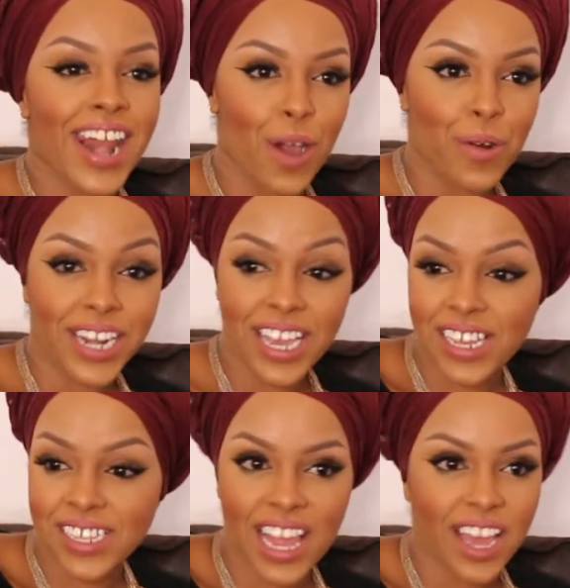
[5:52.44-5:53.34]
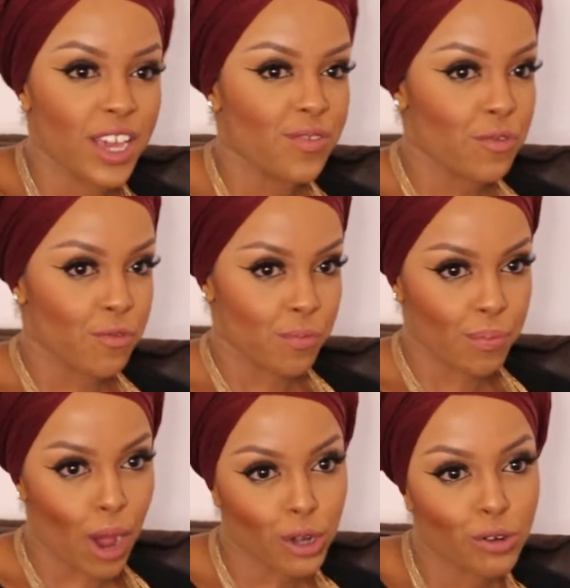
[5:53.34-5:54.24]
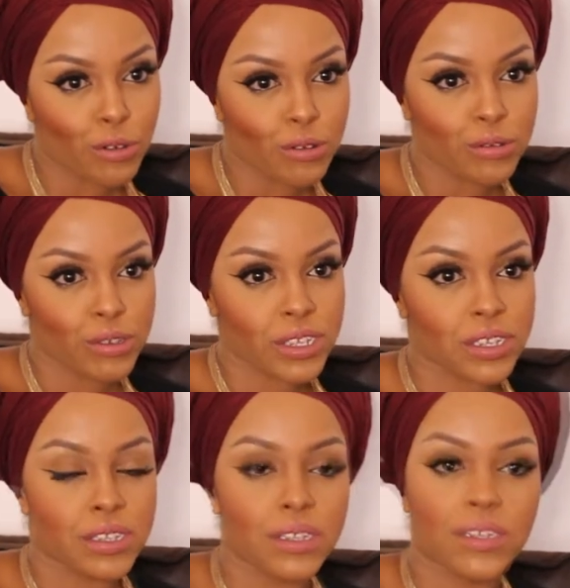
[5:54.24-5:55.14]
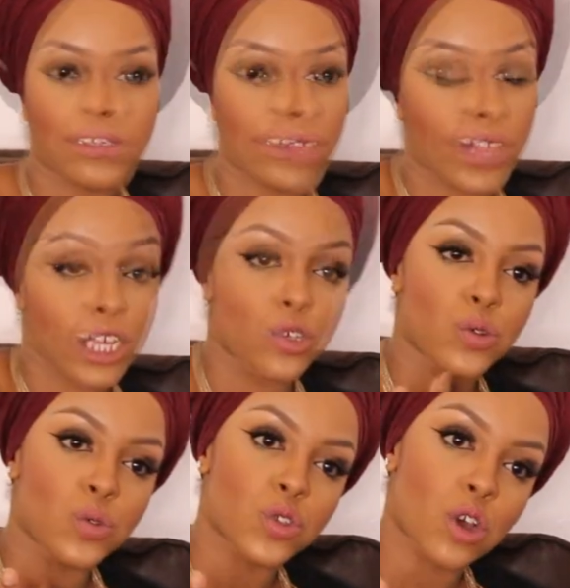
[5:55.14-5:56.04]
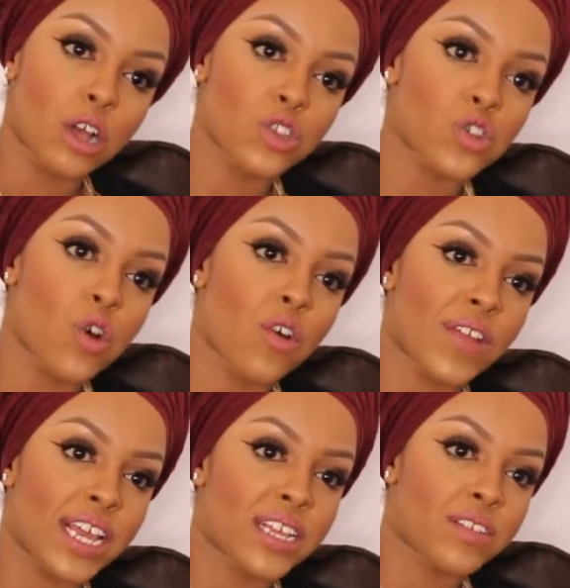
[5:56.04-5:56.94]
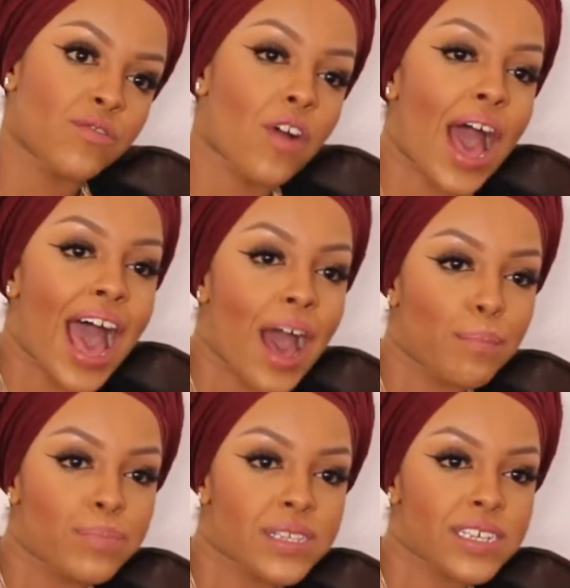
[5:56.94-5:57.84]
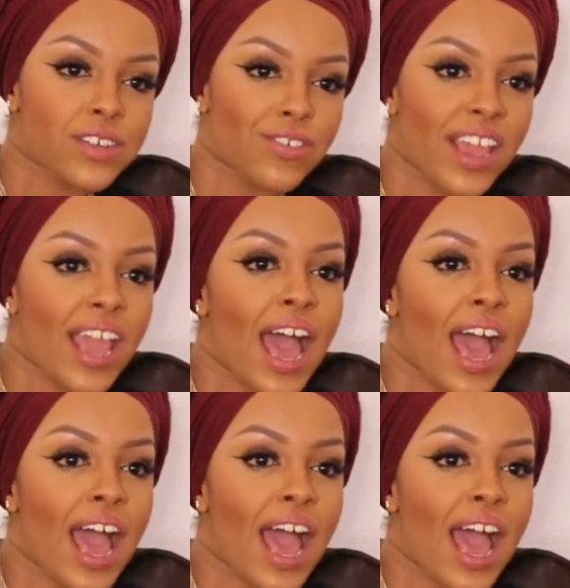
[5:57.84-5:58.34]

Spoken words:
nowadays, like even models, and they use contouring for abs, to create